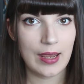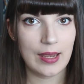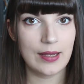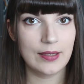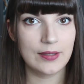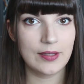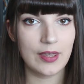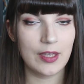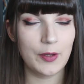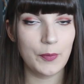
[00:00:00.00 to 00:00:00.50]

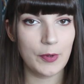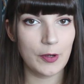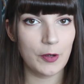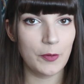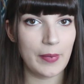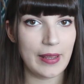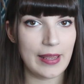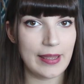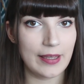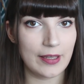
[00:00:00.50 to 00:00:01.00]
is that they will
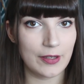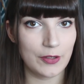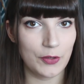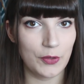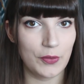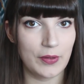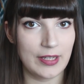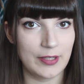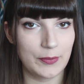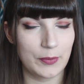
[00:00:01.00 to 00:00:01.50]
make a
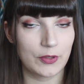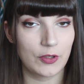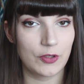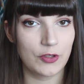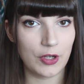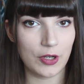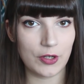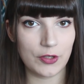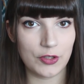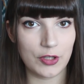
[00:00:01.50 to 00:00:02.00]
noise when you
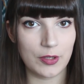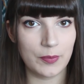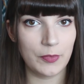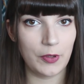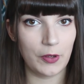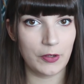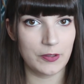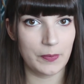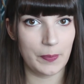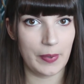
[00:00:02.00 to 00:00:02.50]
touch them,
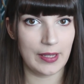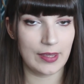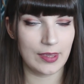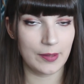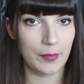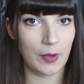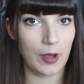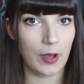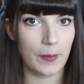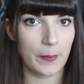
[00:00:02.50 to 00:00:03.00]
go to pick
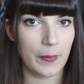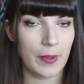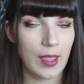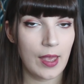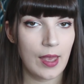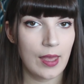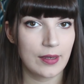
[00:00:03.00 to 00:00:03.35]
them up.